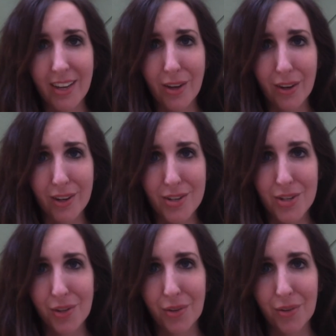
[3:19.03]
eager
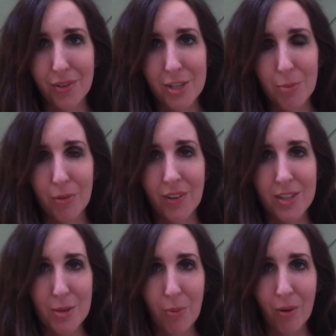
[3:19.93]
to to provide
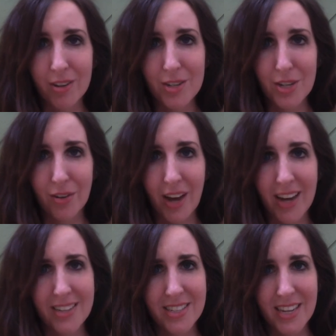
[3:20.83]
support to you guys.